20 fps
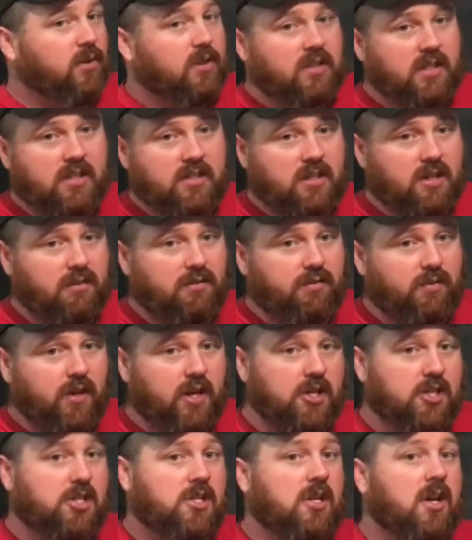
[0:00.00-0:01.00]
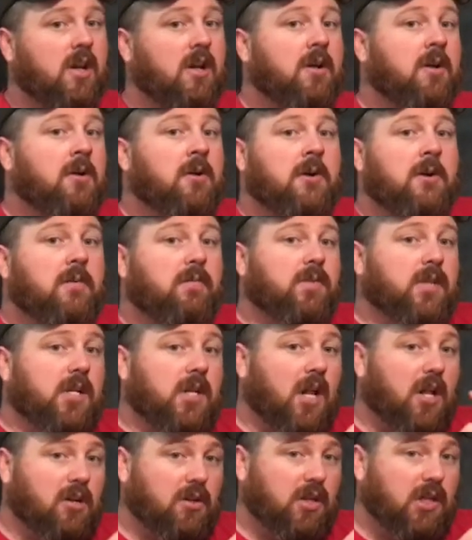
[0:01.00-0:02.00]
real easy to fish.
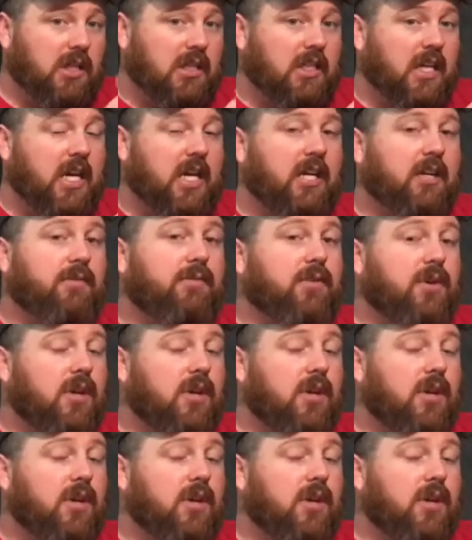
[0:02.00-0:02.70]
Another little thing, if